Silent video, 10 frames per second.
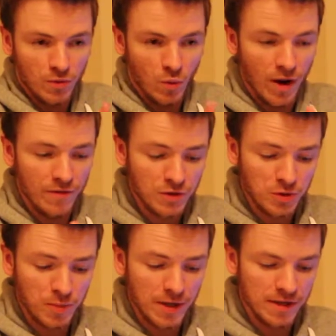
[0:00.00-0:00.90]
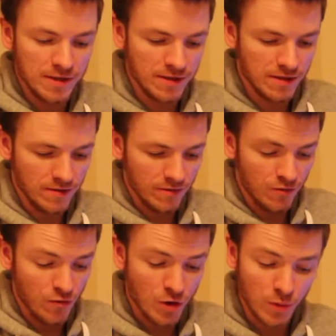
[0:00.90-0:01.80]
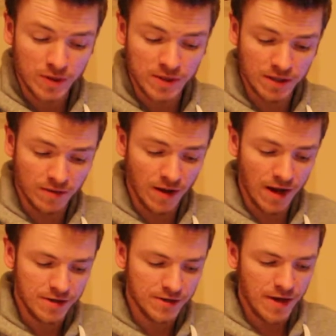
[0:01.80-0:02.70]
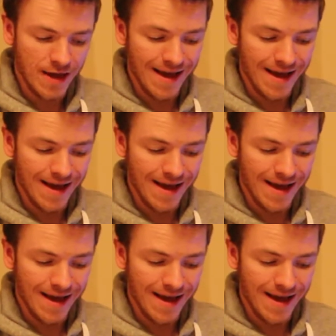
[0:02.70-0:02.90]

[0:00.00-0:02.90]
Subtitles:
wave speeds, frequencies of light,